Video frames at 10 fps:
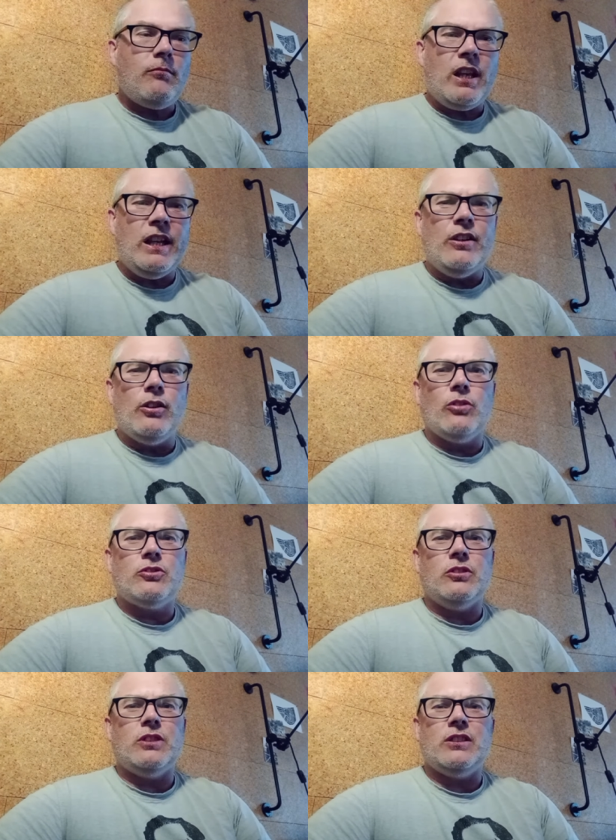in the not
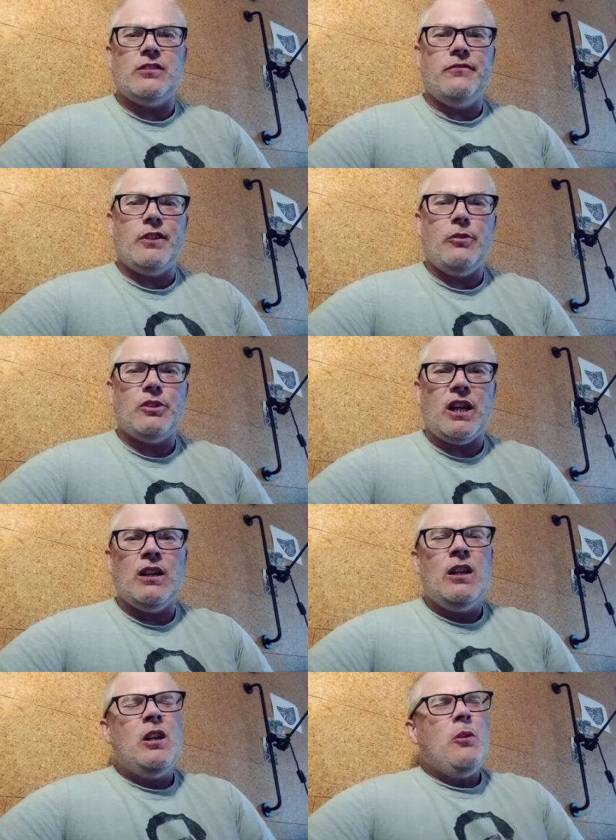too distant future.
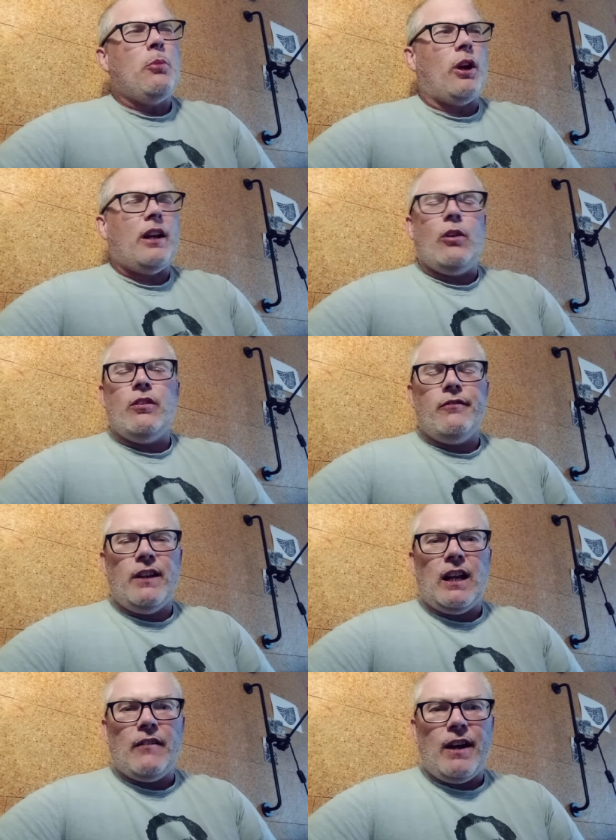But I know that
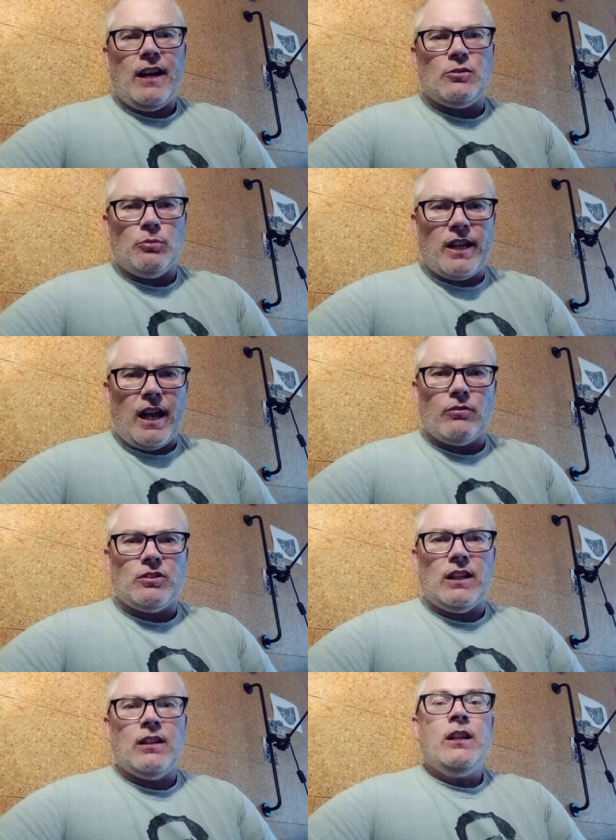Villa fans would
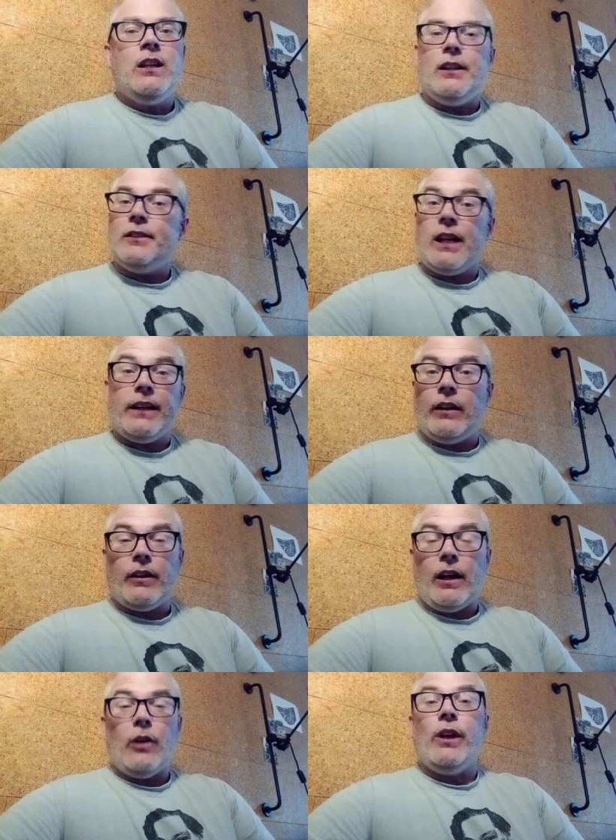counter and say, no, no,
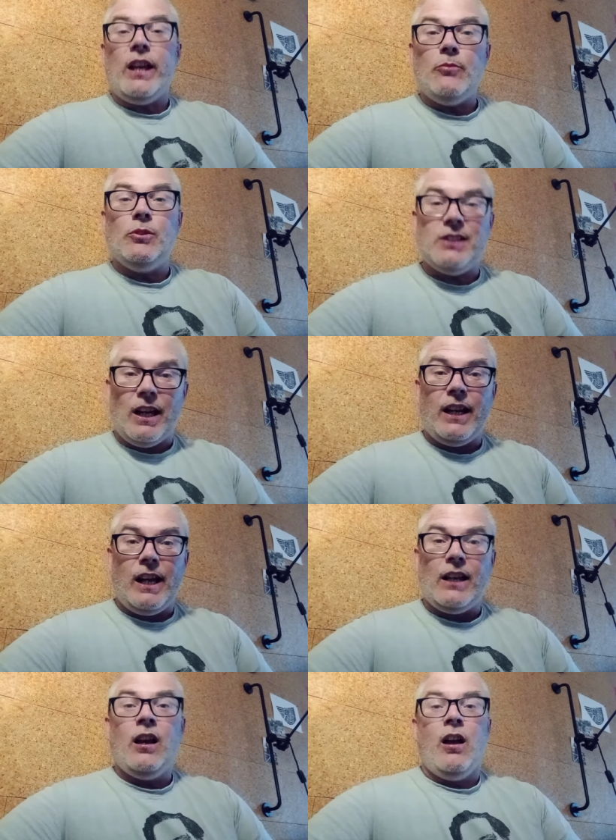no, he was
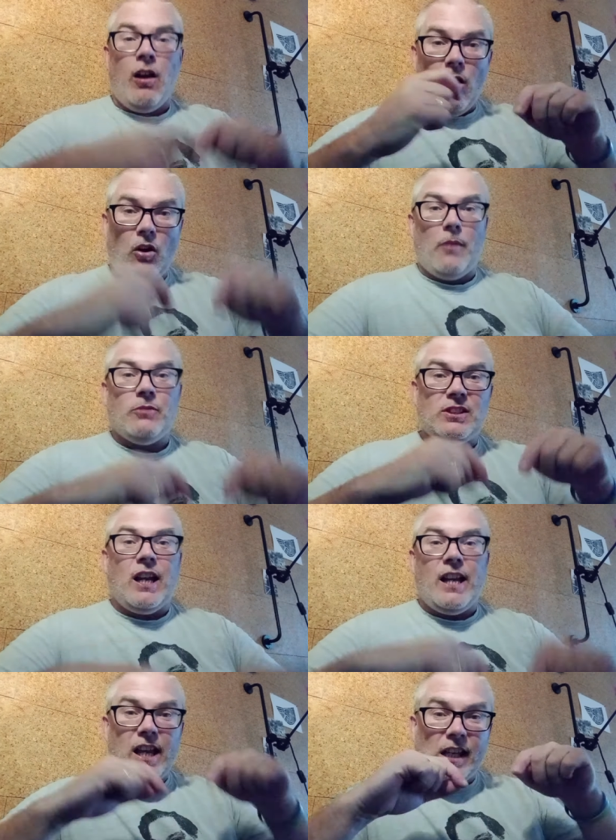saying, I'm
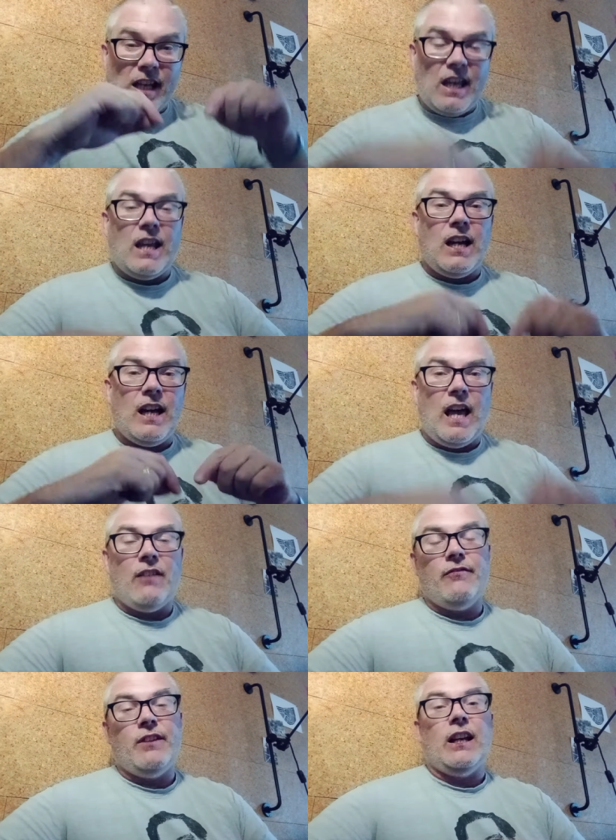staying here
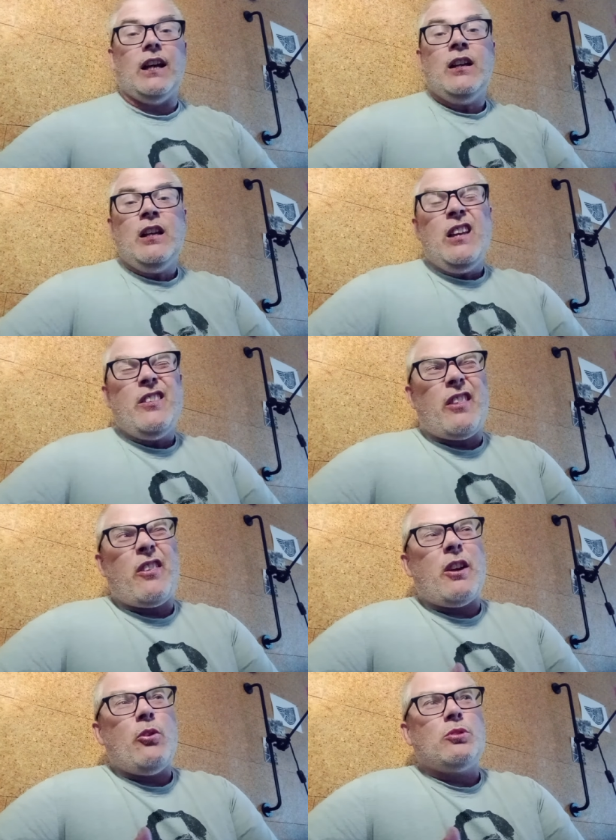at Villa. The other
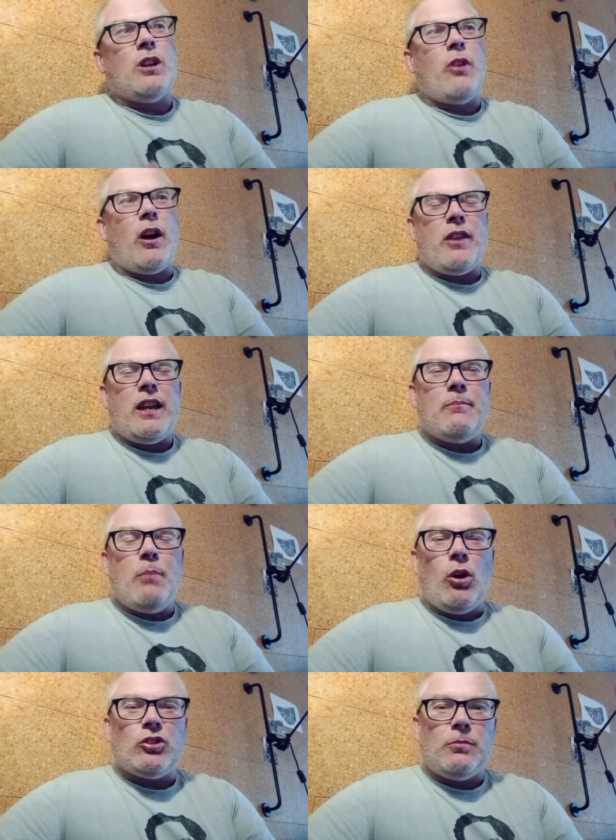thing also that I think
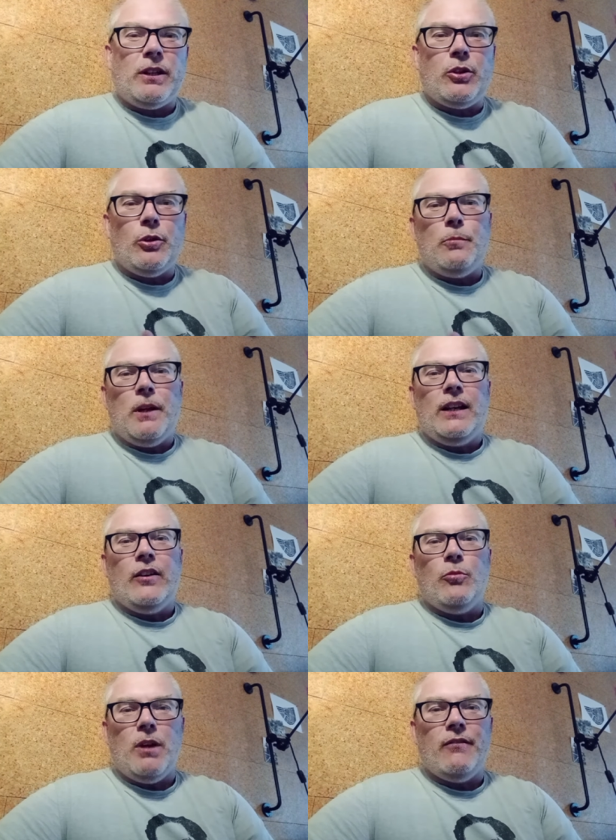possibly could be a
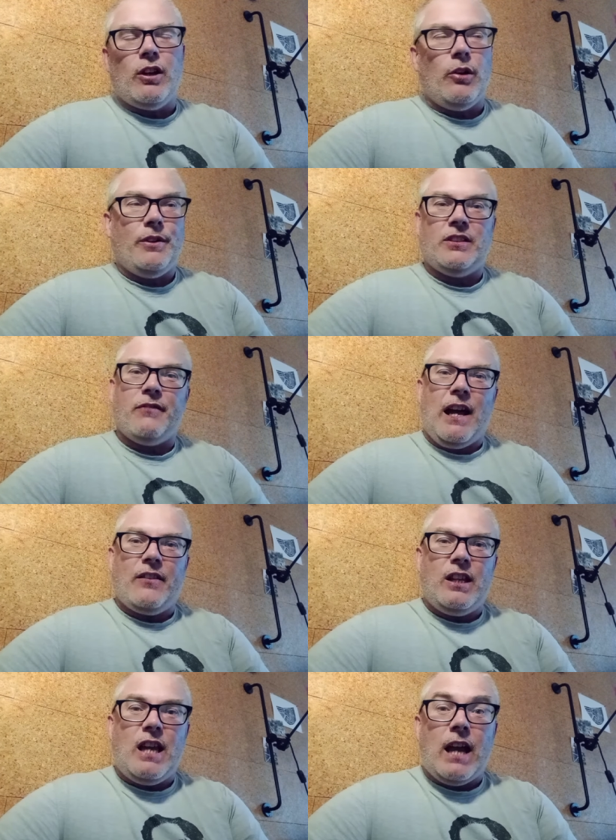little bit of a clue is the fact
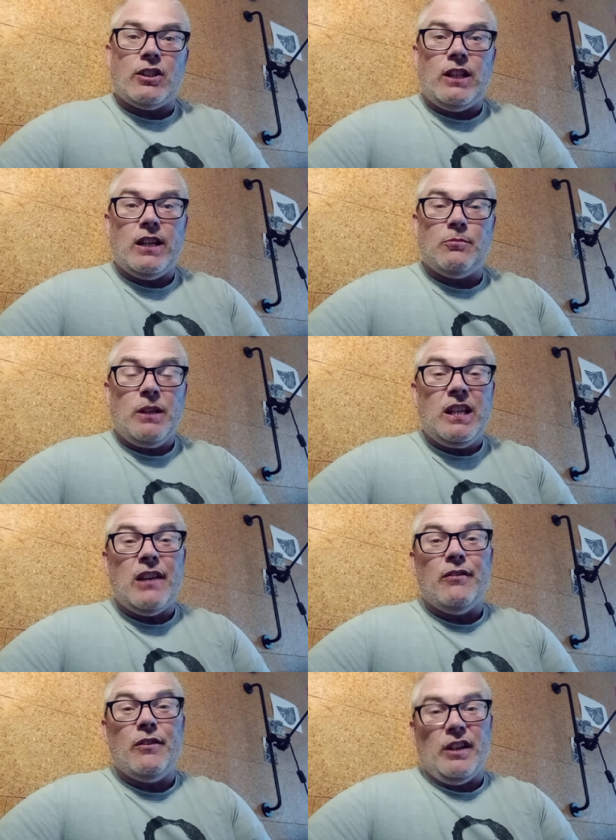that he actually has been
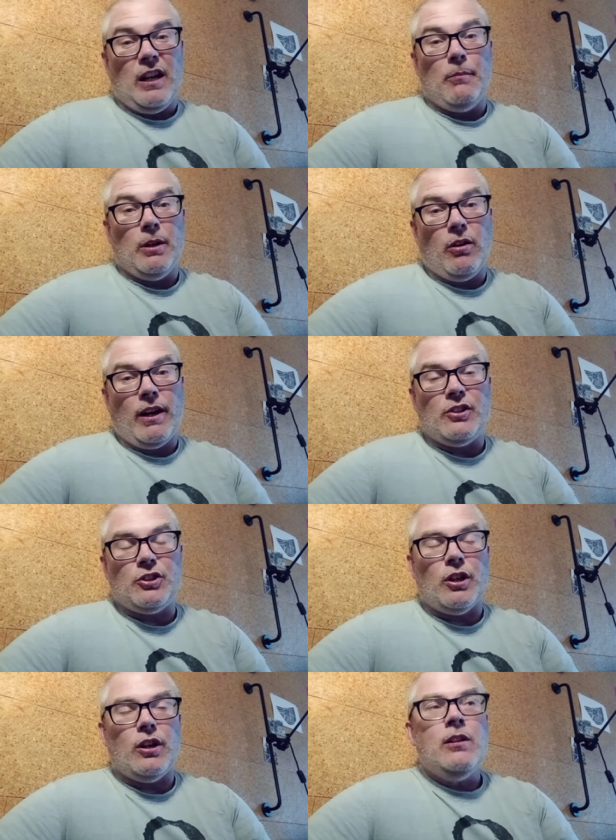given the number nine
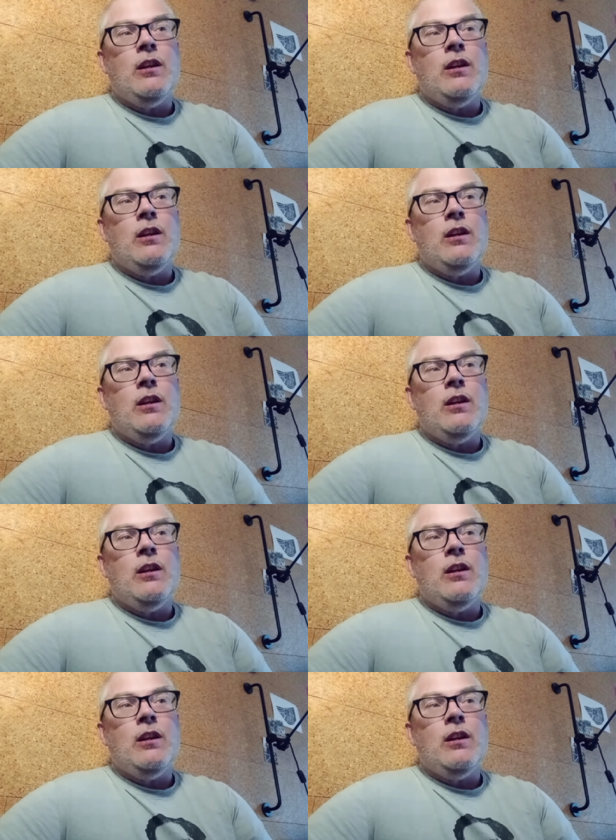shirt.